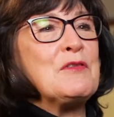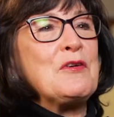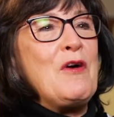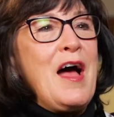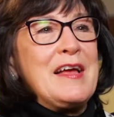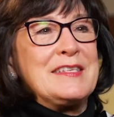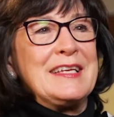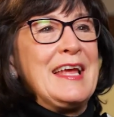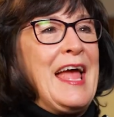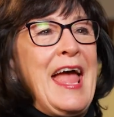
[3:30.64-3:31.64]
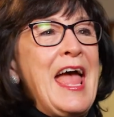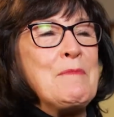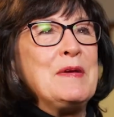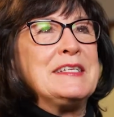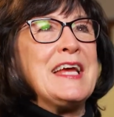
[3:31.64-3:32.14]
Cross,
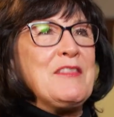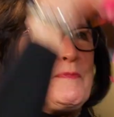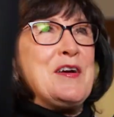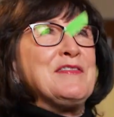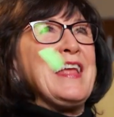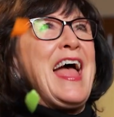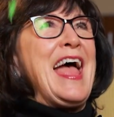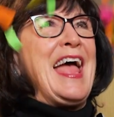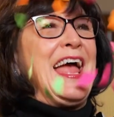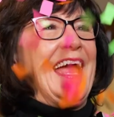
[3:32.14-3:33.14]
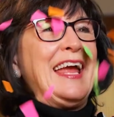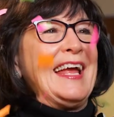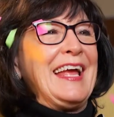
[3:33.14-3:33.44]
happy 10th birthday!